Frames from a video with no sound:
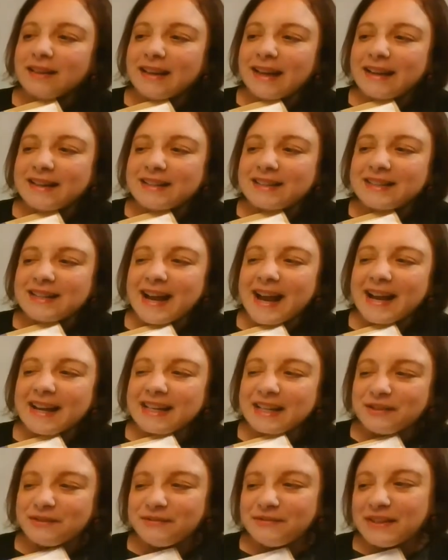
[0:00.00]
And
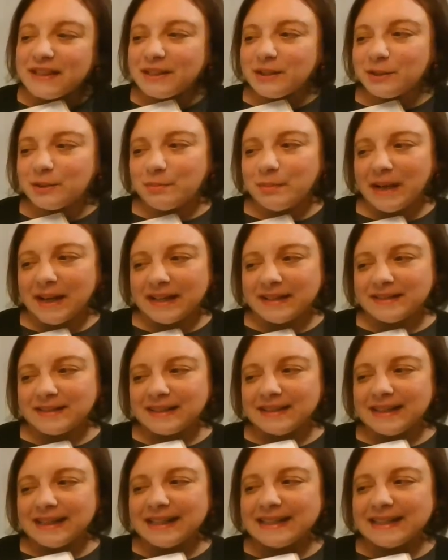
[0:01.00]
tiny field mice and